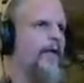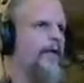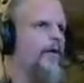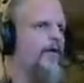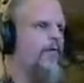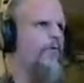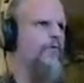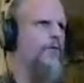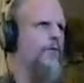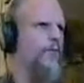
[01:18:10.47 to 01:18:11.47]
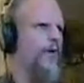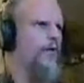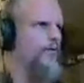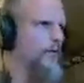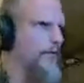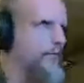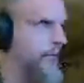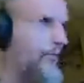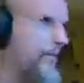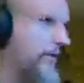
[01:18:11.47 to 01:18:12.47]
and a whole new
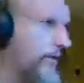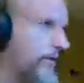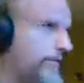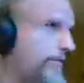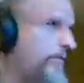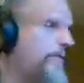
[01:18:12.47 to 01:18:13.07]
perspective.